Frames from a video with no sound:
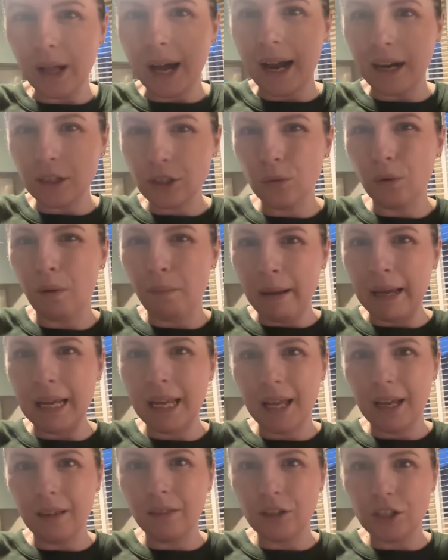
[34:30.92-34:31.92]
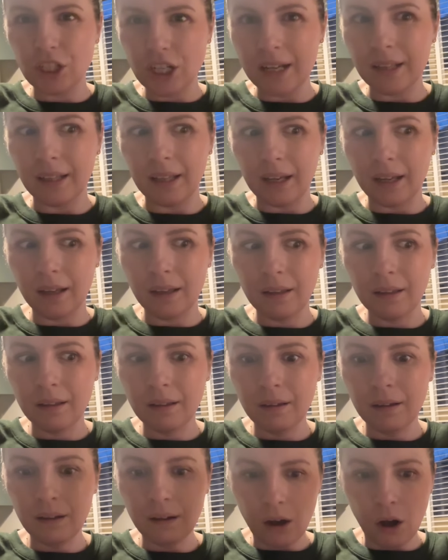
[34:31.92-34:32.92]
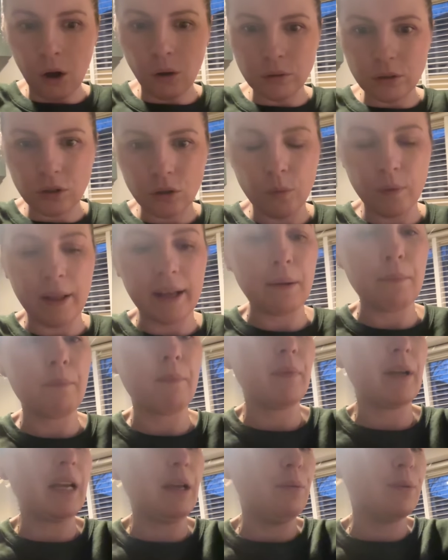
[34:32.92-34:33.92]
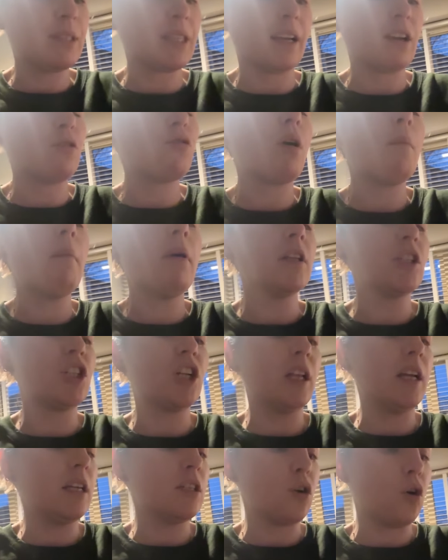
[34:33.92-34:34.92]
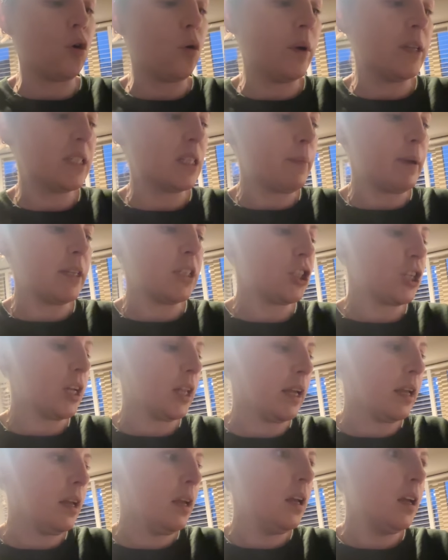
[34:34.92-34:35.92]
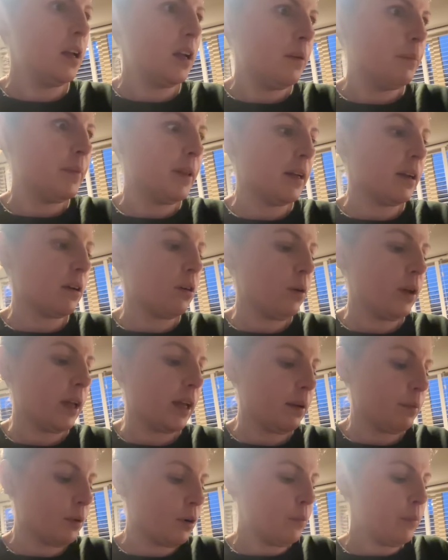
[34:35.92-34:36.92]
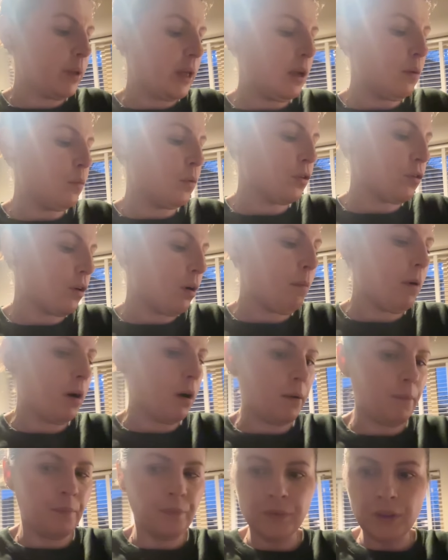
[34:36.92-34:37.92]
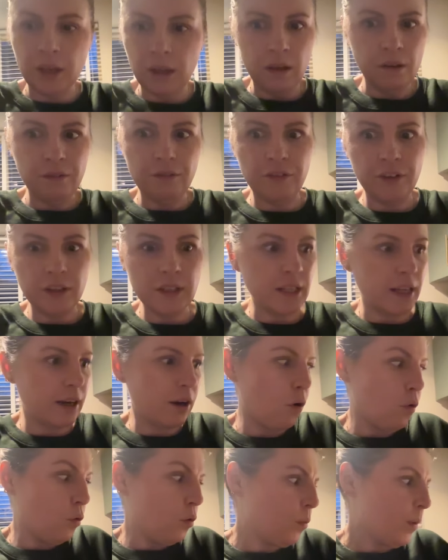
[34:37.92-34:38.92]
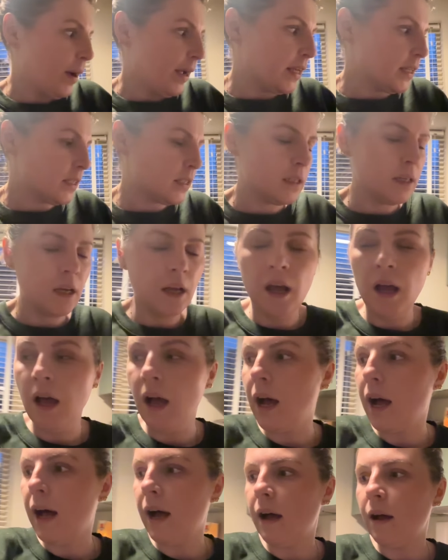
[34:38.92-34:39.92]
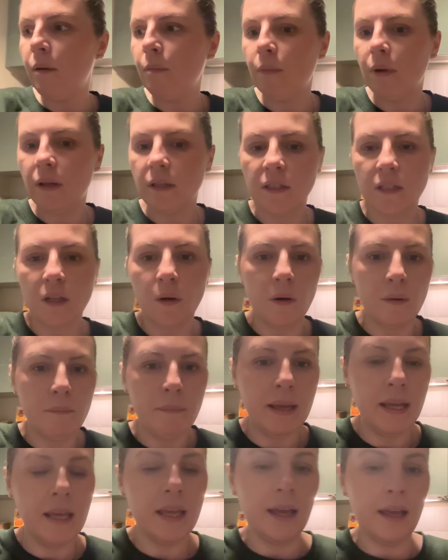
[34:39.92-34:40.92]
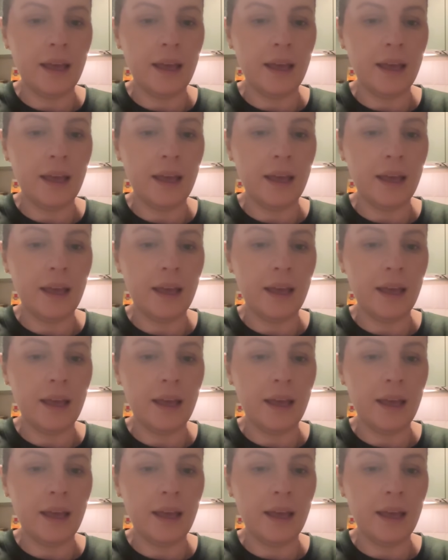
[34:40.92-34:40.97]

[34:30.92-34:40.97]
actual making the jelly. Old school, like, he was like, Grandma's jelly is always the best jelly. Okay, I'm competing with Grandma. Feels like always. And so I'm making